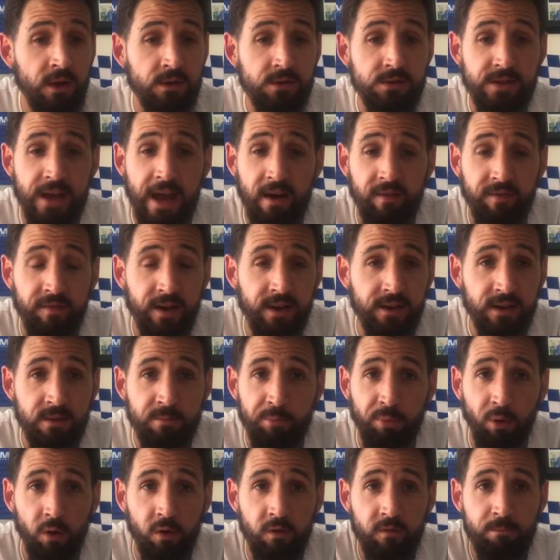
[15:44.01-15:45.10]
Southend
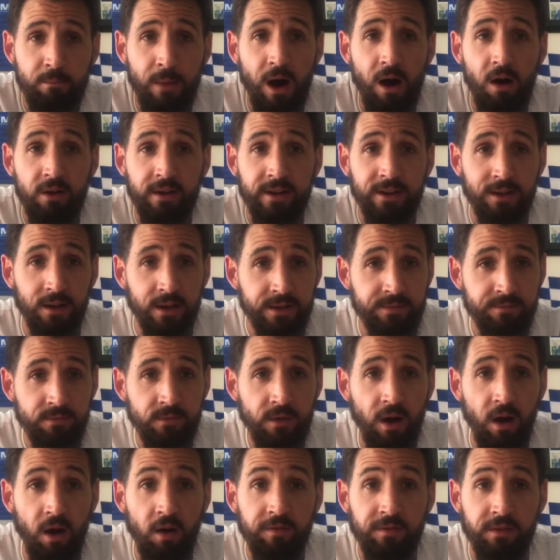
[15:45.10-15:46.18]
improved markedly
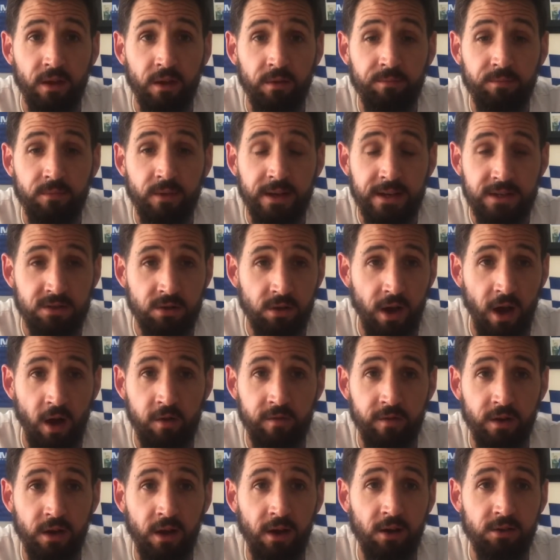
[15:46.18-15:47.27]
after he took
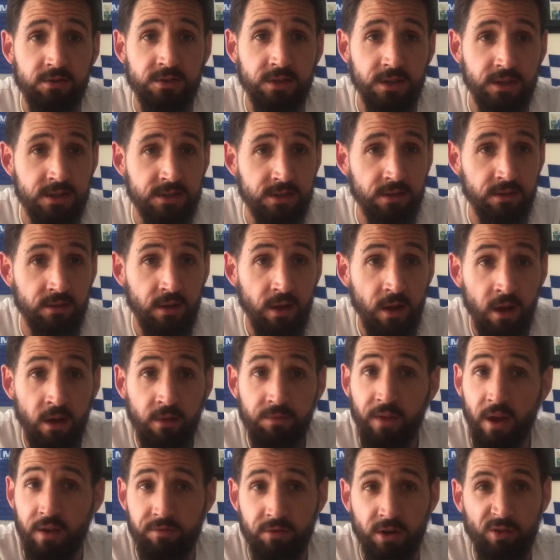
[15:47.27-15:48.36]
over last season.
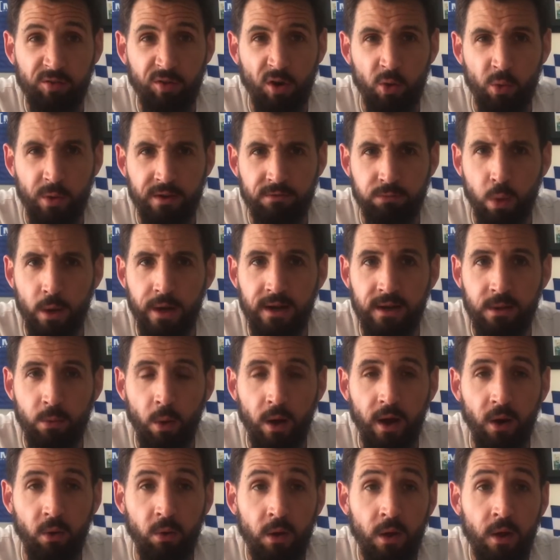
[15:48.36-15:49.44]
They've recruited really
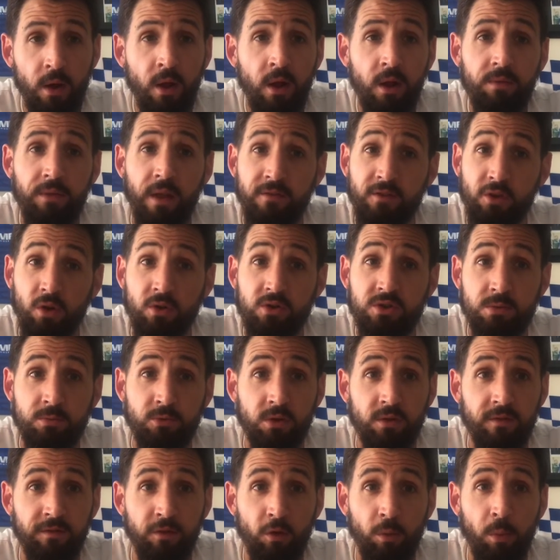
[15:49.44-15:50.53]
well. They've got some
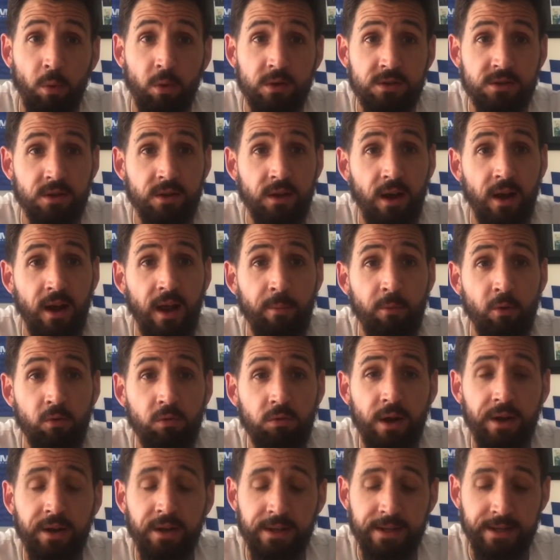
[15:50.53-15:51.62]
good footballers at the club
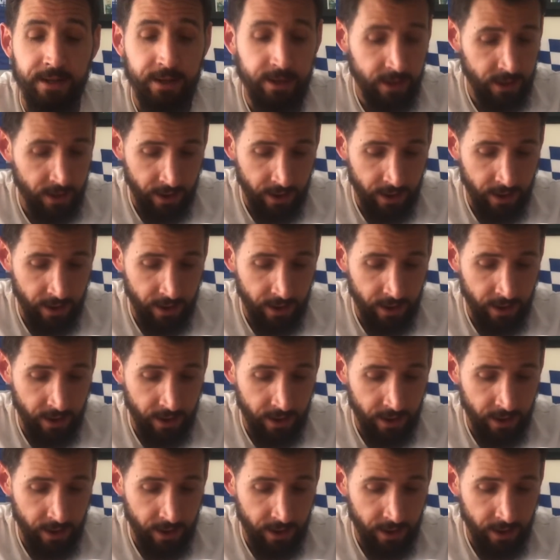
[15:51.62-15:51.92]
already.